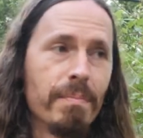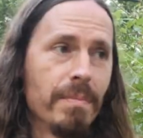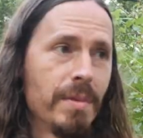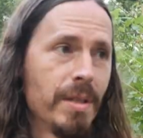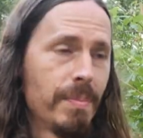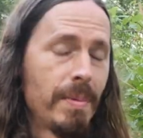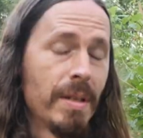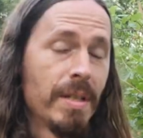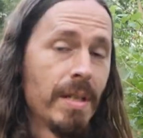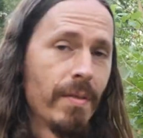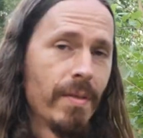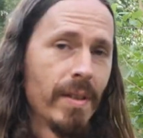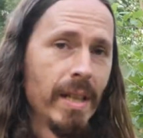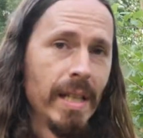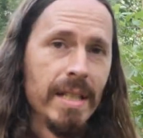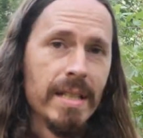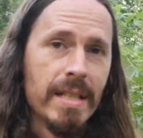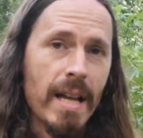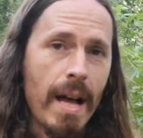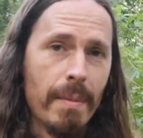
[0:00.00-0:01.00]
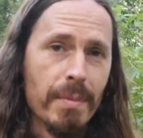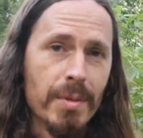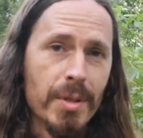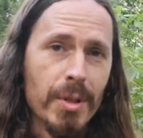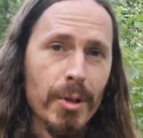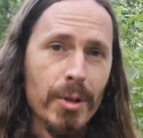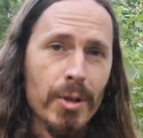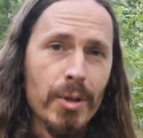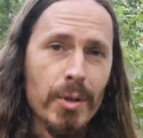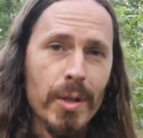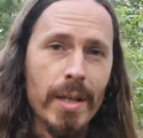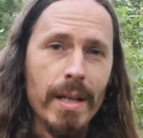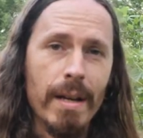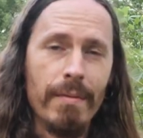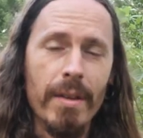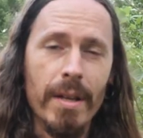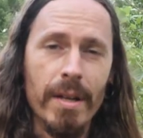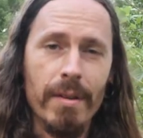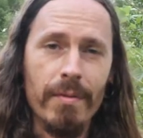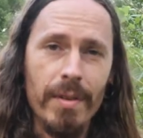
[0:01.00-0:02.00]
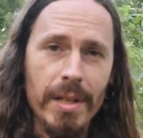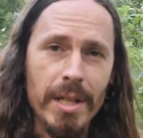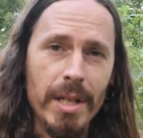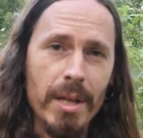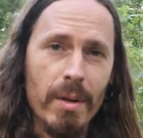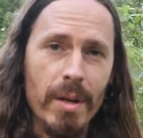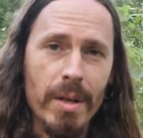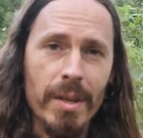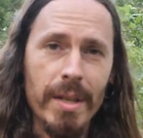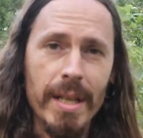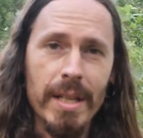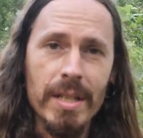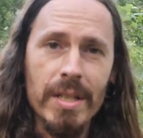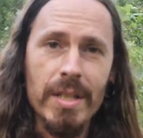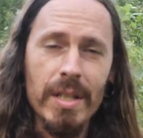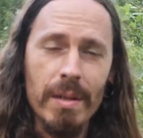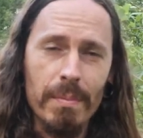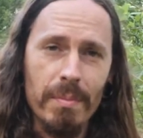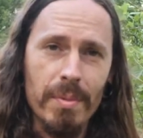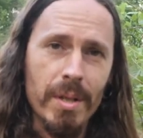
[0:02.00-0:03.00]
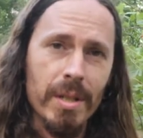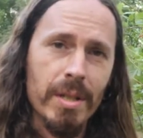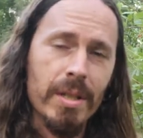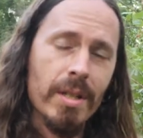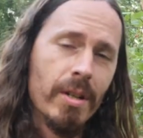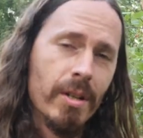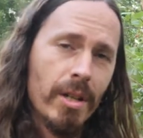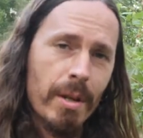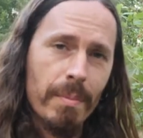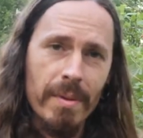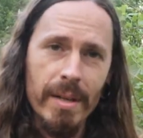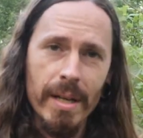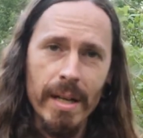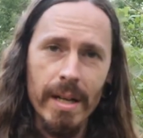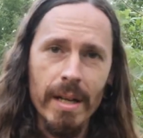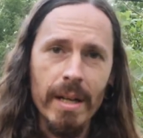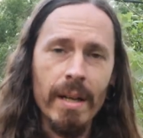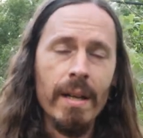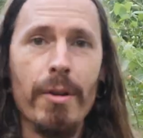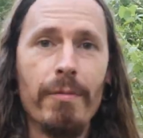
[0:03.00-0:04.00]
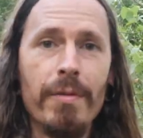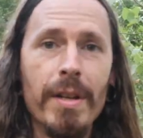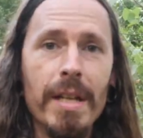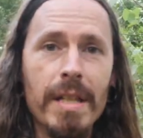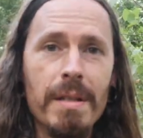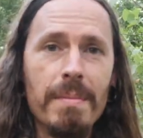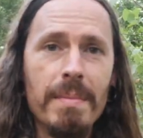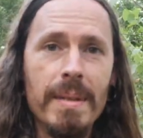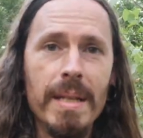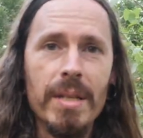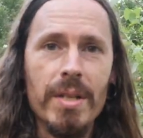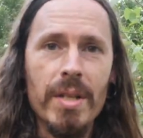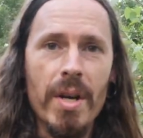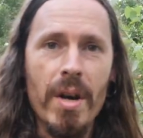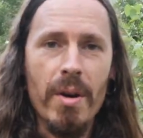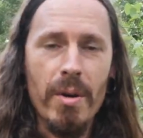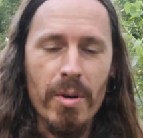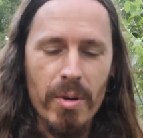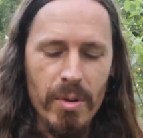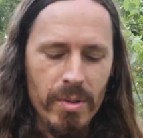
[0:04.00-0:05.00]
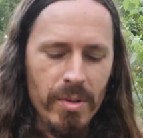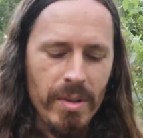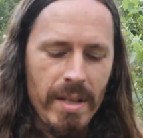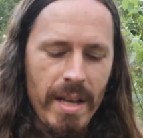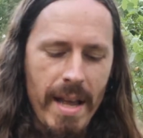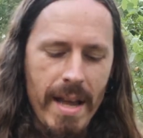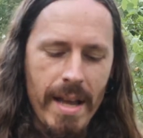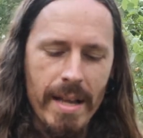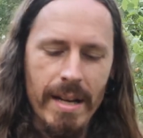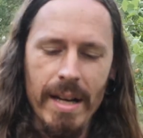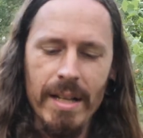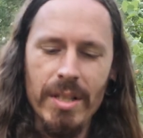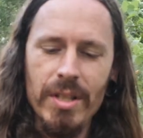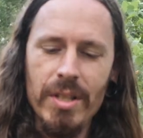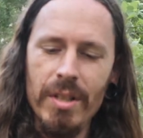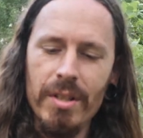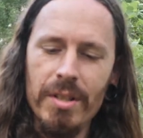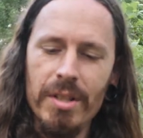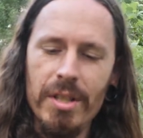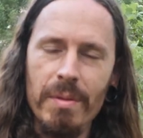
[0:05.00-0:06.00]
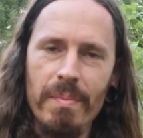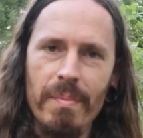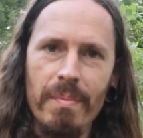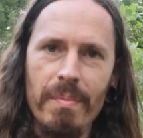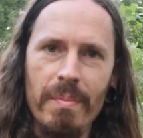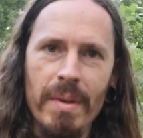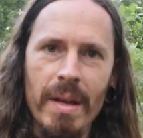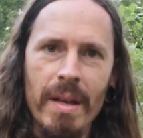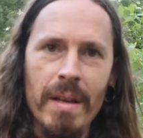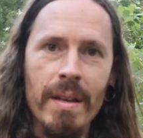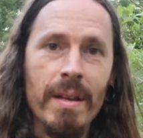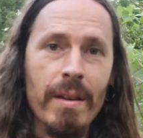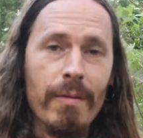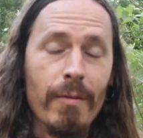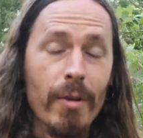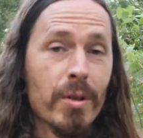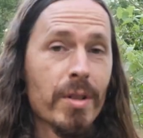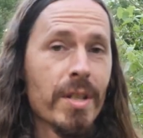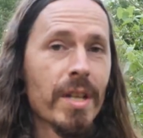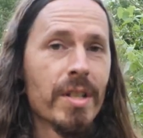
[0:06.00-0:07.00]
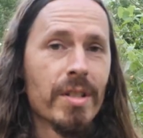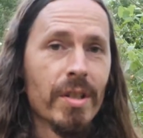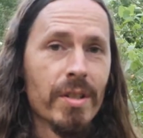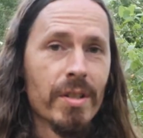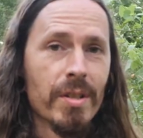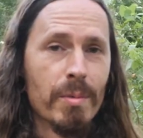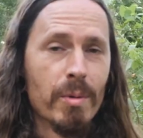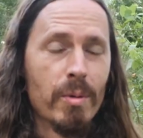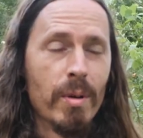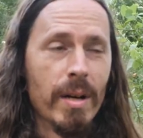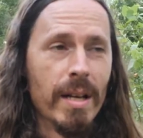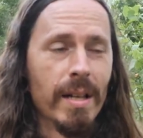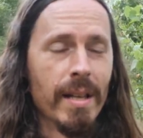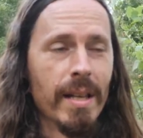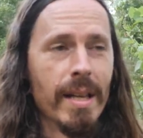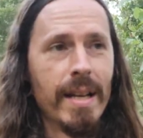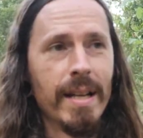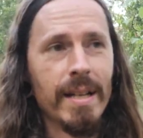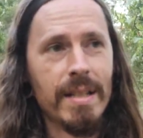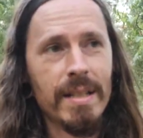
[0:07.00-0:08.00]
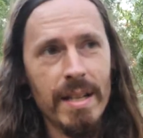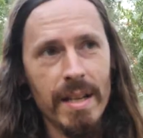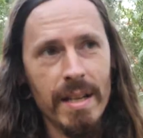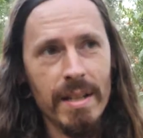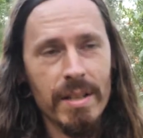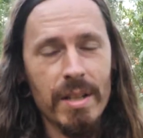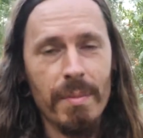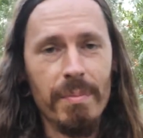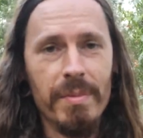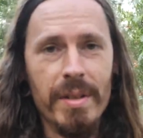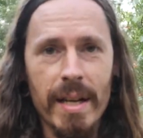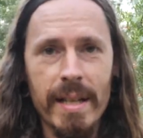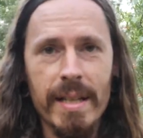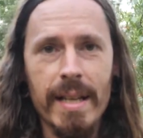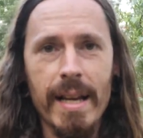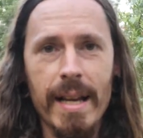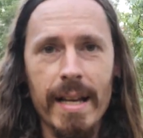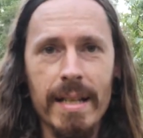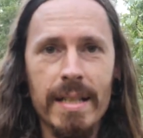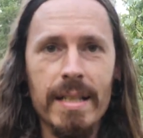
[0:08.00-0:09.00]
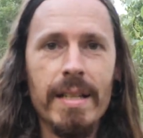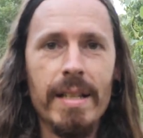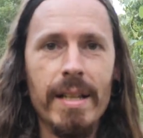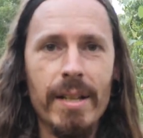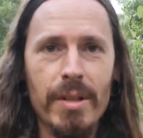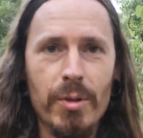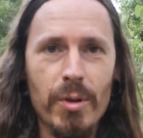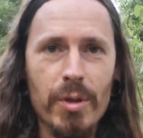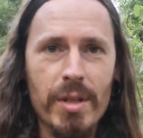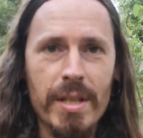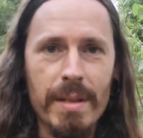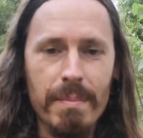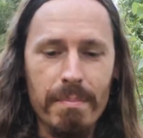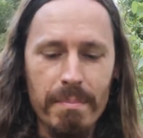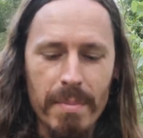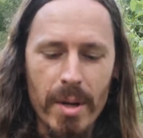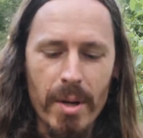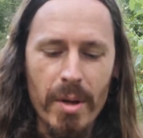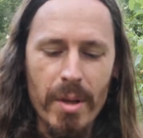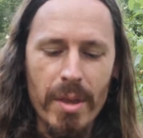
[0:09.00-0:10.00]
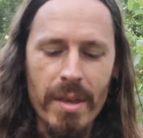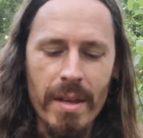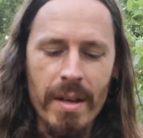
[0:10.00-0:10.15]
specifically Tom's Nursery. I've done a video on this. I'll put a card up there. They're Vietnamese owned, and first I saw some quail eggs, some duck eggs, interested in both.